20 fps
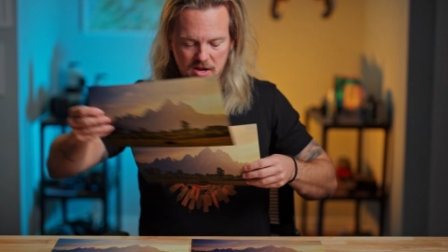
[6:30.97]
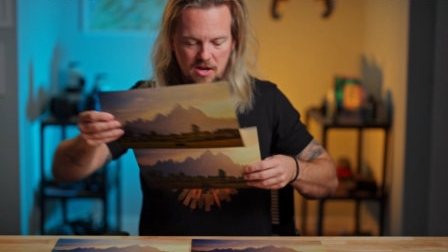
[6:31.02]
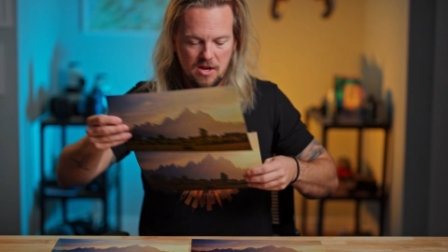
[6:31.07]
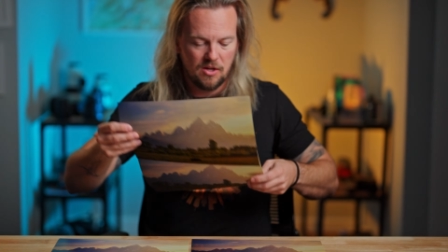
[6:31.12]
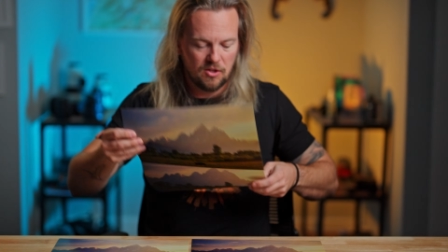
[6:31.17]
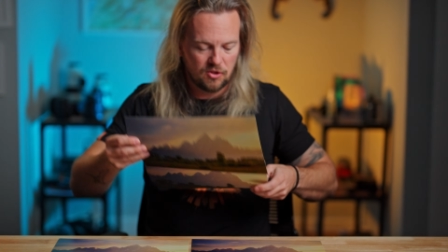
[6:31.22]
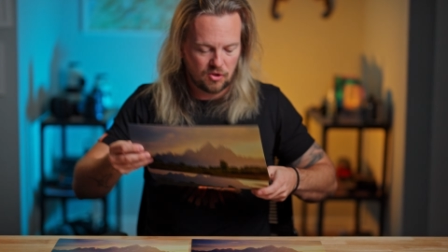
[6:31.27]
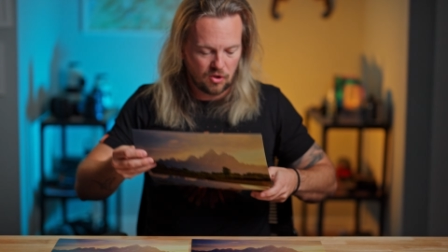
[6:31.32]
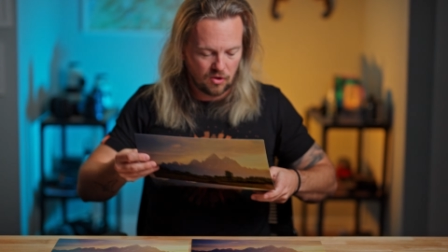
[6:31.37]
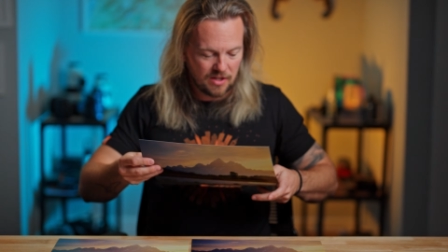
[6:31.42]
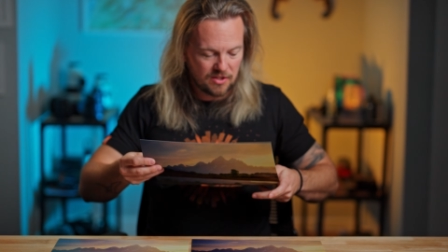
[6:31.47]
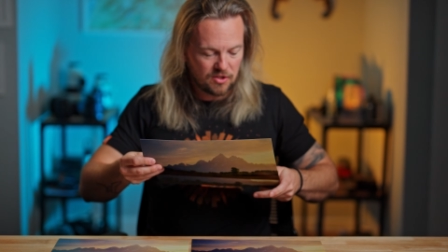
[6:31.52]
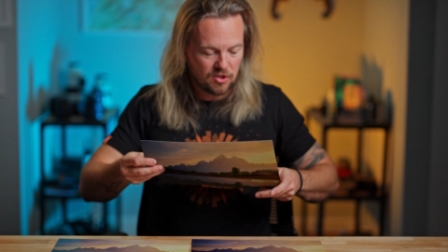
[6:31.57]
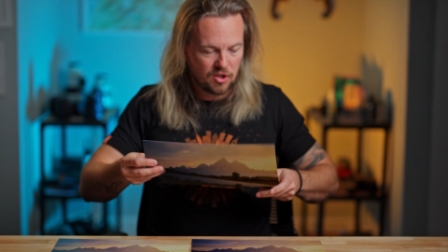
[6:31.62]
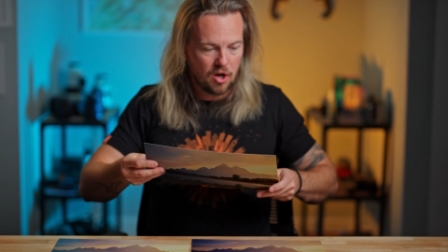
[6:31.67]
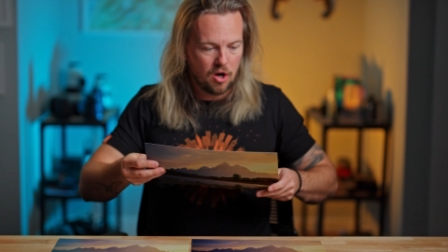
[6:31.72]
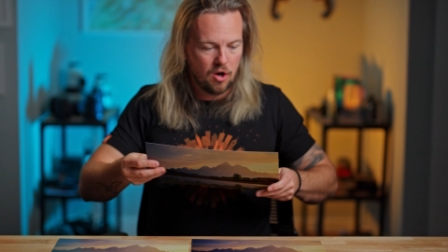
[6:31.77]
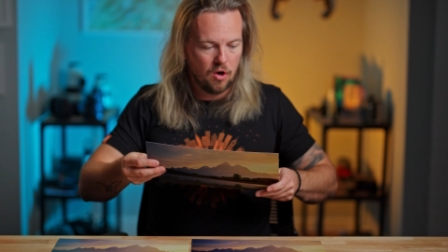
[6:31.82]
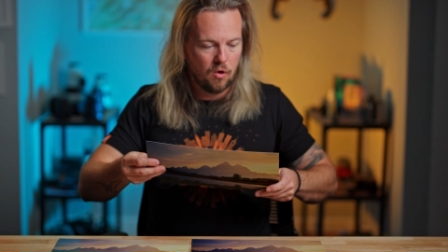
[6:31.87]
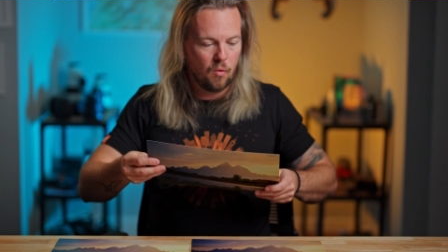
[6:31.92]
So let's
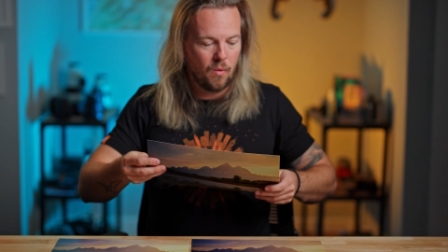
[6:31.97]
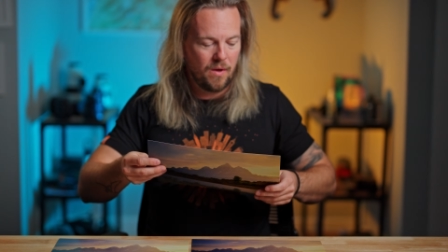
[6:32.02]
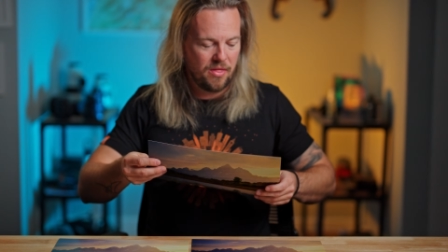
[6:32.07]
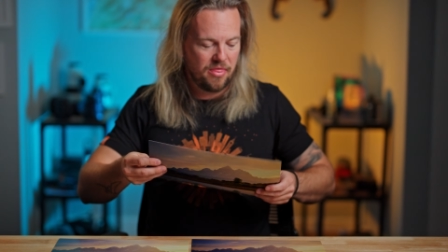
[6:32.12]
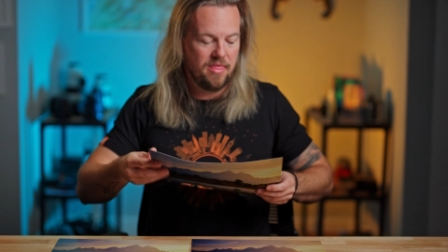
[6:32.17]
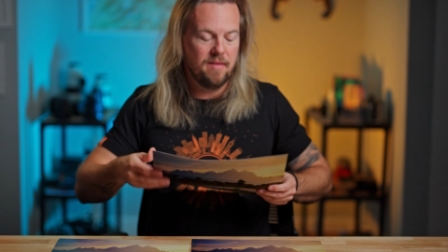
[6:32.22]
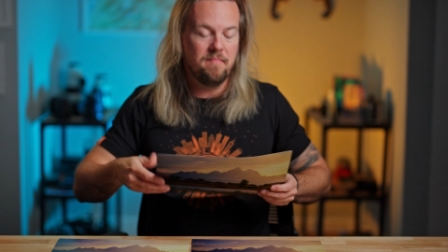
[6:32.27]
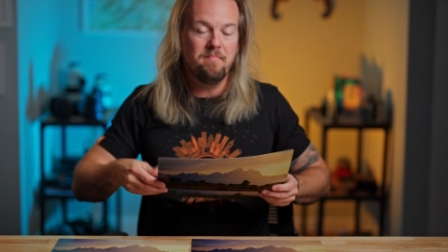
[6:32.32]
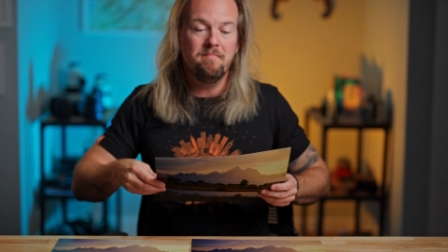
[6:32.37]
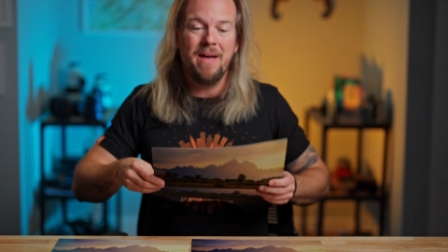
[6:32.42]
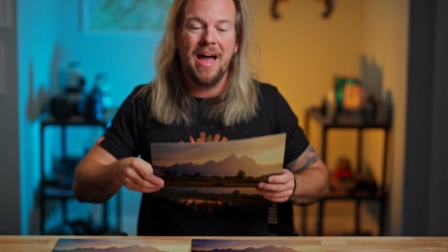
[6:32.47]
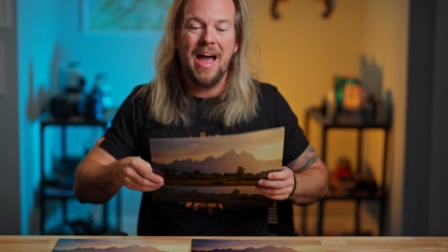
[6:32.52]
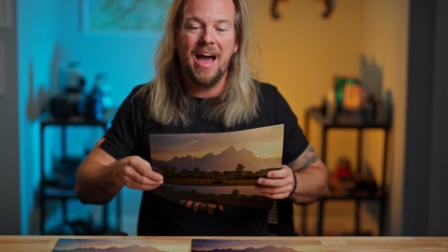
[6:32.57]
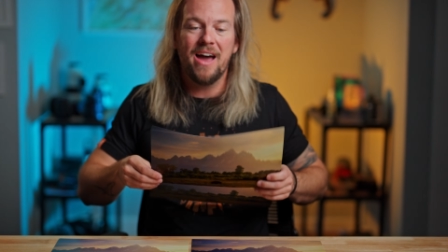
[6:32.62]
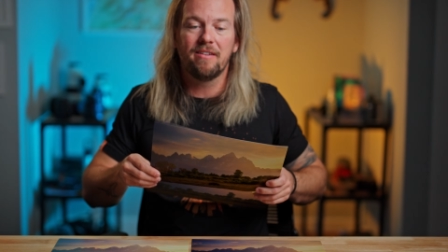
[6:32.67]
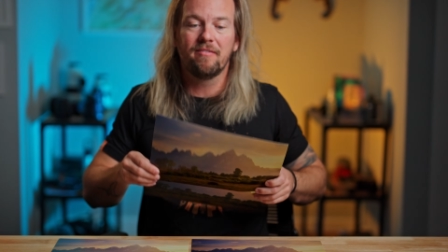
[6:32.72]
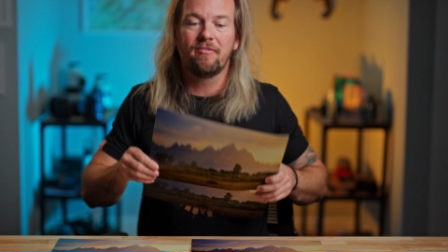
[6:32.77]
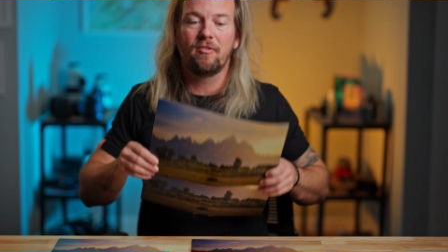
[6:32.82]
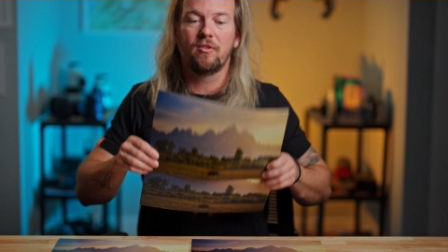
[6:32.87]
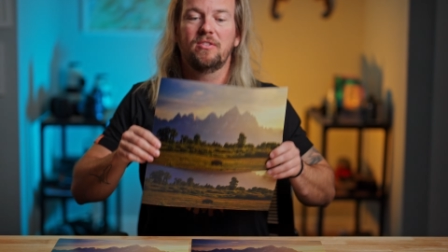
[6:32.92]
go with the
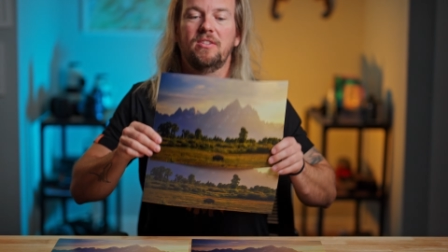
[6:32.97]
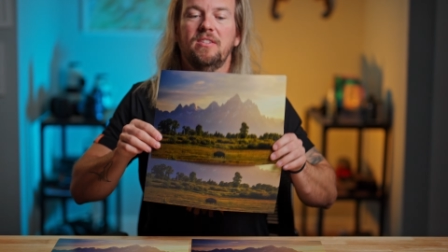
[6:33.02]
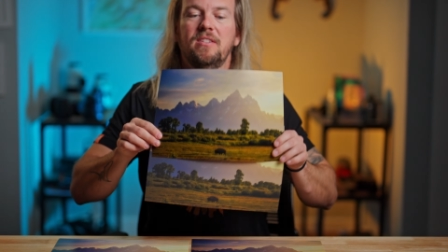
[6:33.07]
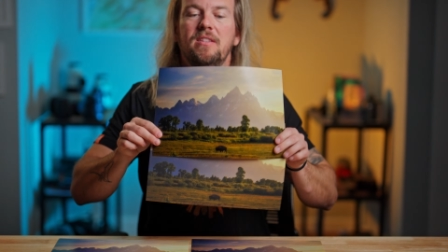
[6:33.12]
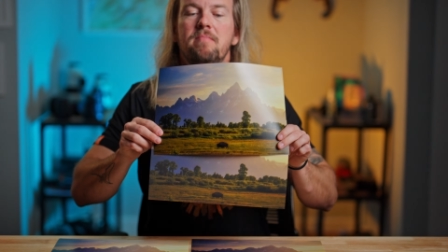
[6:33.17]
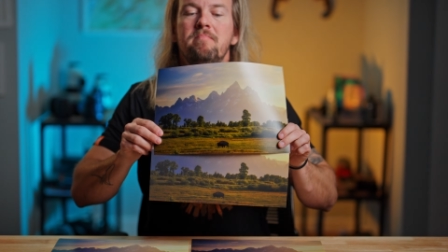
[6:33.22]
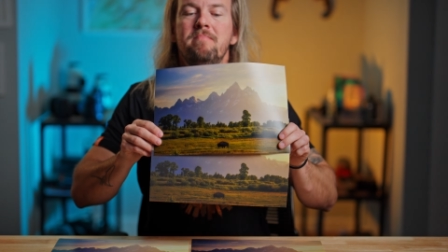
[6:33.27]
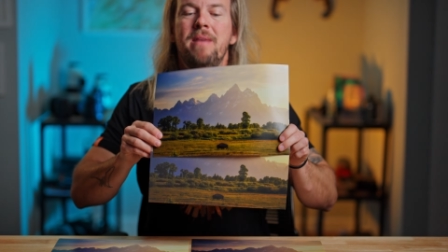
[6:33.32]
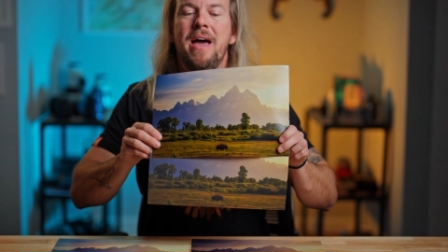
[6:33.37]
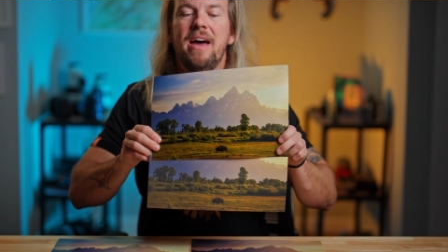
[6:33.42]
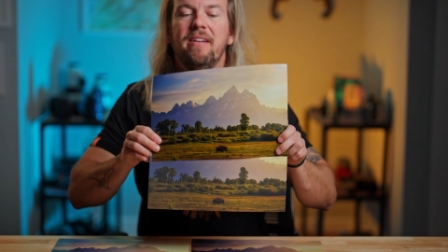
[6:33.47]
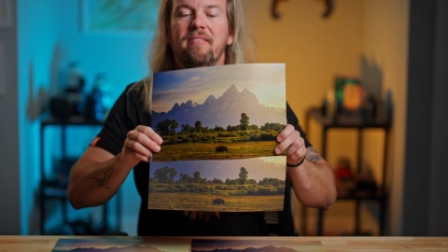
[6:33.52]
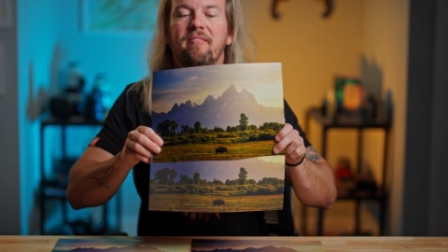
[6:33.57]
matte versus the matte